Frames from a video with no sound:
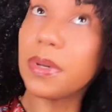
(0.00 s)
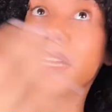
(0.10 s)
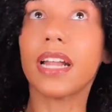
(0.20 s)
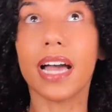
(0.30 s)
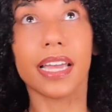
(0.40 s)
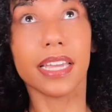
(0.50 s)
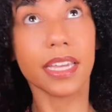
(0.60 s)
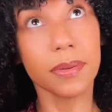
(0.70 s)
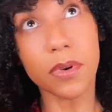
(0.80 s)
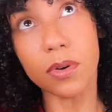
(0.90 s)
but I
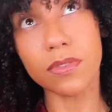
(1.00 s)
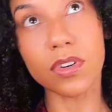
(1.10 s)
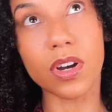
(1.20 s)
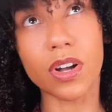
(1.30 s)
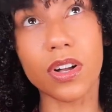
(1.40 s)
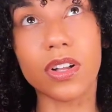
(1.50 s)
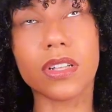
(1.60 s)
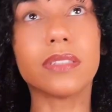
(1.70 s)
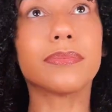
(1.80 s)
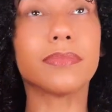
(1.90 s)
am overall